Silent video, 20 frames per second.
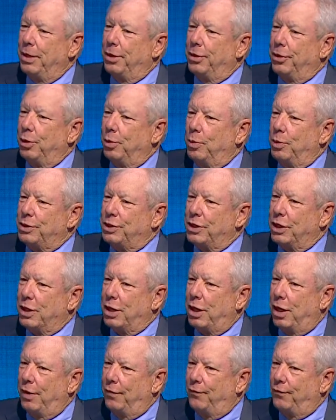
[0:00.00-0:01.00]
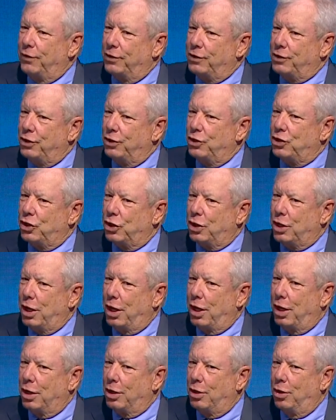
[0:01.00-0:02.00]
There was a conference in
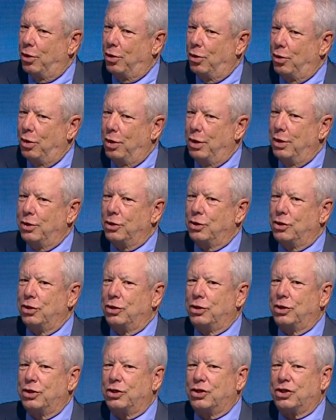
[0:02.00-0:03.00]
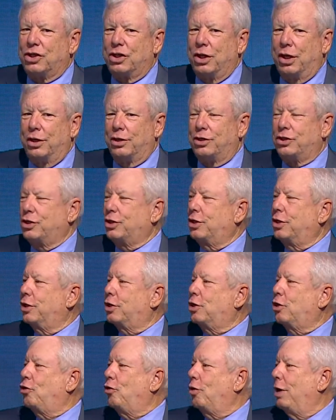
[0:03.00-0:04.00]
Chicago to discuss the
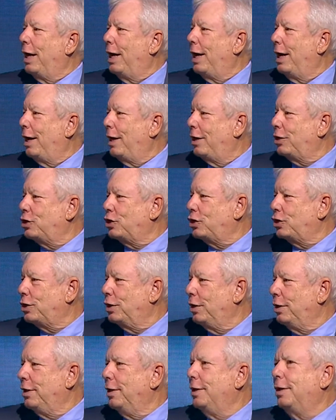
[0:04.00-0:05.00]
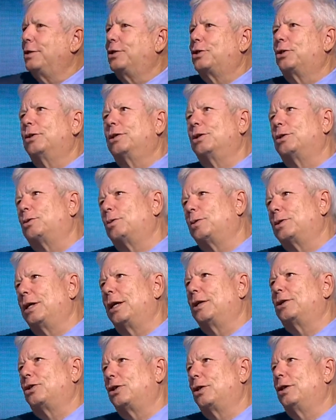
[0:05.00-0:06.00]
crash. So this was
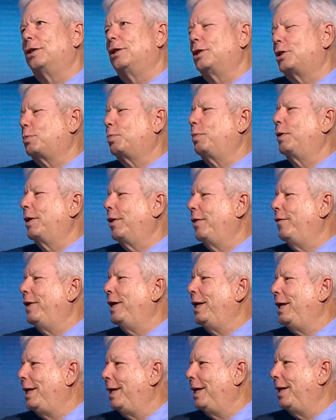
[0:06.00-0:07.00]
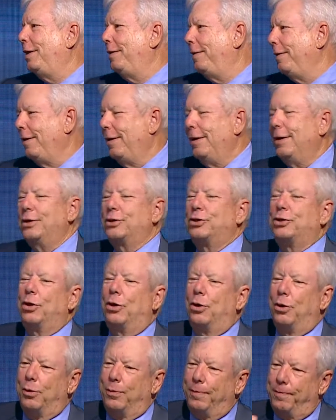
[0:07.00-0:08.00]
actually the spring of '88.
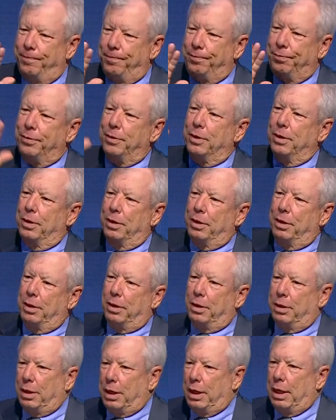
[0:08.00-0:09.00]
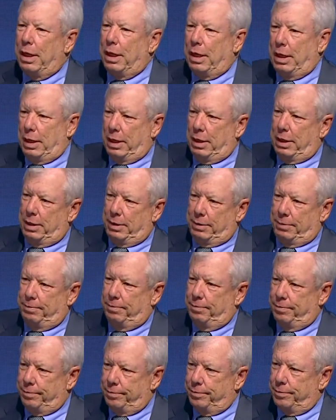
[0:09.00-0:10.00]
So
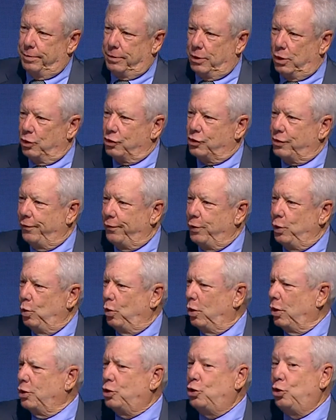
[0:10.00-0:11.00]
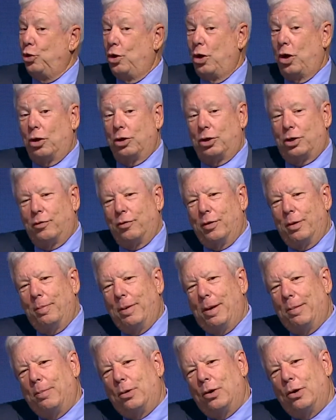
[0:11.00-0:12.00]
those of you who are too young to
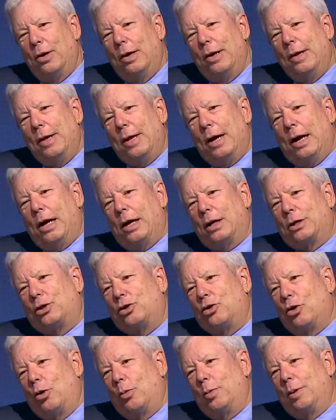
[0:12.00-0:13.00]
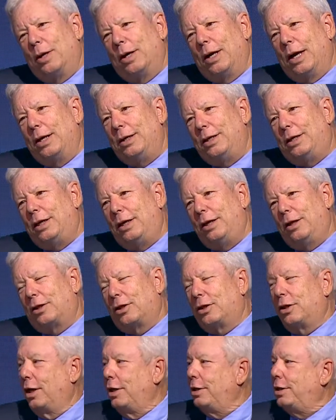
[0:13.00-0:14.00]
remember, October
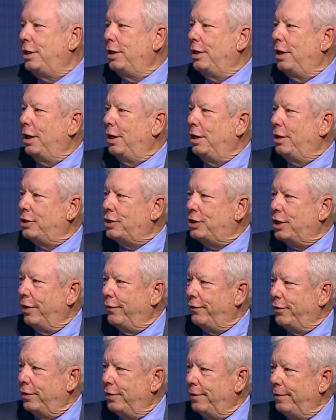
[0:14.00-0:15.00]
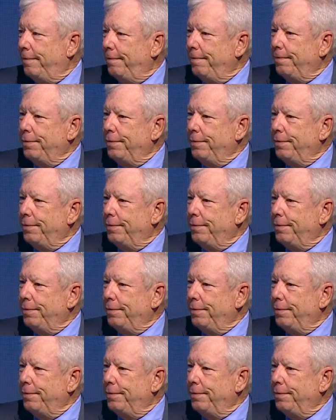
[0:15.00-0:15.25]
19th, 1987,